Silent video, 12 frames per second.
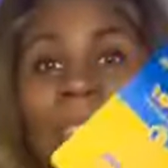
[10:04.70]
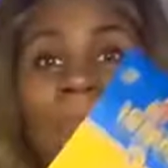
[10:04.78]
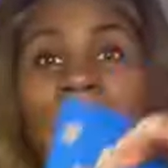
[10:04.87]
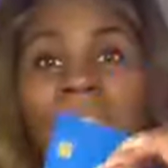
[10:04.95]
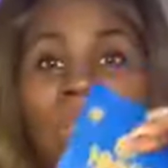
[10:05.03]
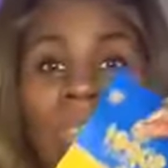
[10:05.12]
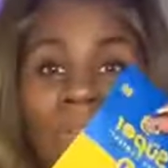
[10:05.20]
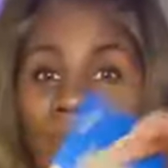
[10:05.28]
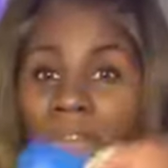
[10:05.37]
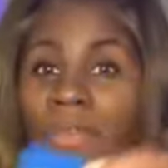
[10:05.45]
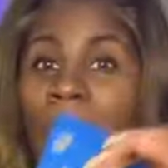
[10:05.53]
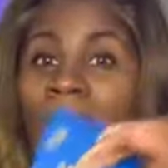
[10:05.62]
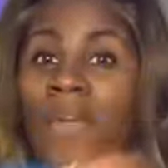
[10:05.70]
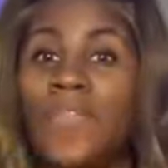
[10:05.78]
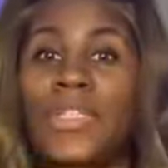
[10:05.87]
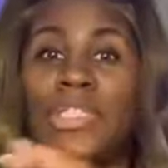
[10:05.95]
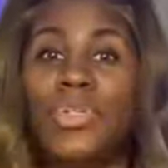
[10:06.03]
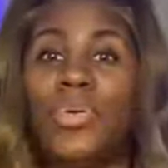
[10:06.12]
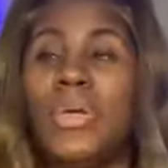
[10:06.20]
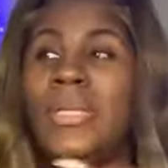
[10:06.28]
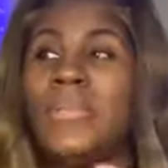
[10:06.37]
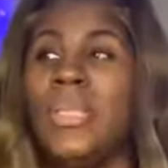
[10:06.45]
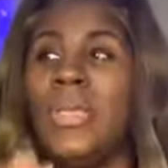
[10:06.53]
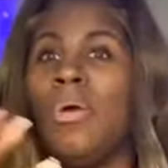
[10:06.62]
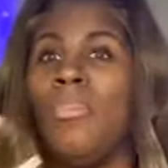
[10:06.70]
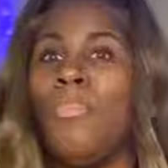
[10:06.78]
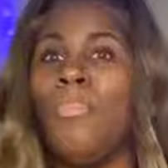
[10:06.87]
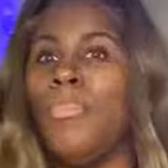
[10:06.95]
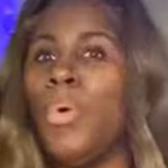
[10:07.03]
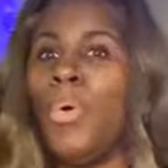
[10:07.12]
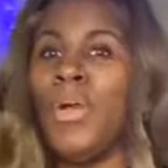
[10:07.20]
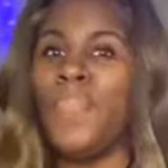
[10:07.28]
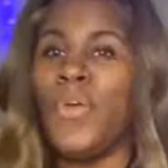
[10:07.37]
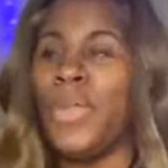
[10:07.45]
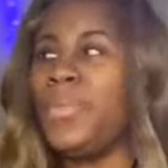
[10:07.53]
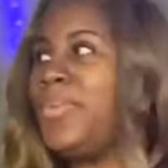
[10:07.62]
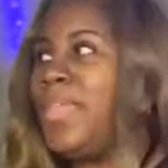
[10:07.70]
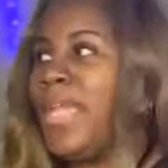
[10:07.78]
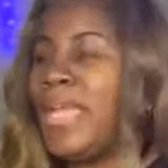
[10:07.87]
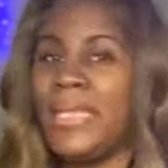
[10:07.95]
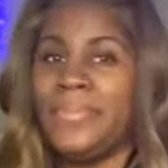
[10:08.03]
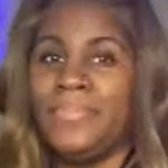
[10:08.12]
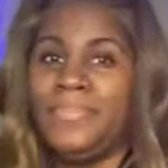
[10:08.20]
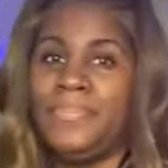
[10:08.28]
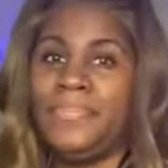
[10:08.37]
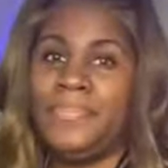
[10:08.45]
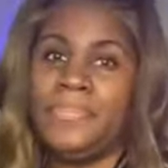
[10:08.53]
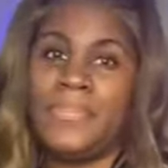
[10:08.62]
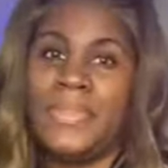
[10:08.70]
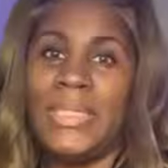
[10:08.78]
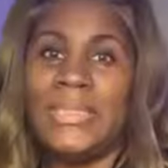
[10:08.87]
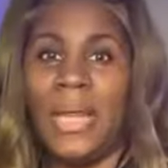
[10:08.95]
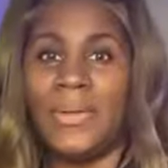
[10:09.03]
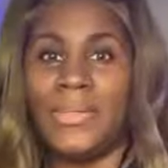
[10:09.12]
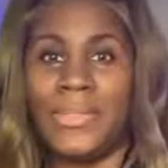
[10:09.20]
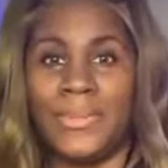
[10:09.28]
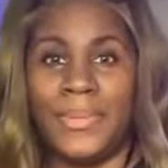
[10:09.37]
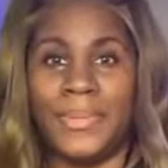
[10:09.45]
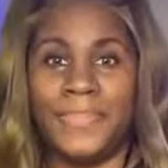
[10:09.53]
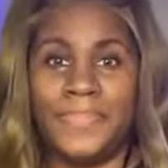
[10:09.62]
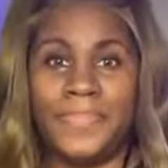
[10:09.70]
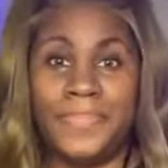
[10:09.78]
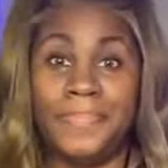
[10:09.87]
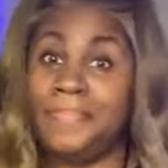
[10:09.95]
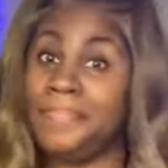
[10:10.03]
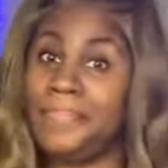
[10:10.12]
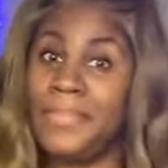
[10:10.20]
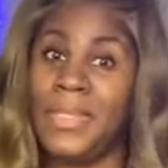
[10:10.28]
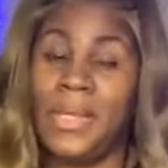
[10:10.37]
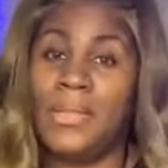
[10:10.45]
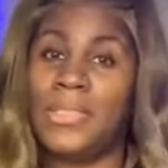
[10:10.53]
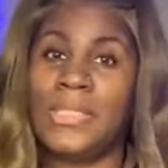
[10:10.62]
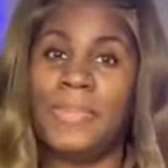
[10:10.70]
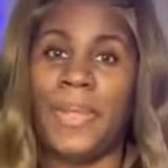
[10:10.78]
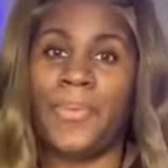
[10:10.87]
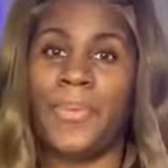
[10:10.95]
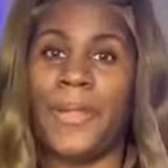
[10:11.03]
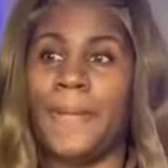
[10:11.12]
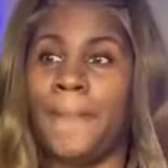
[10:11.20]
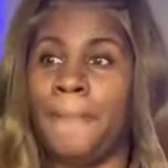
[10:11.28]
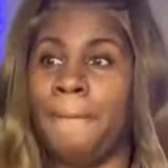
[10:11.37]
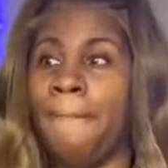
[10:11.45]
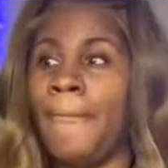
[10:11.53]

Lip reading: These patches are very powerful. It's doing more for you than the doctor's doing. I'm just being real.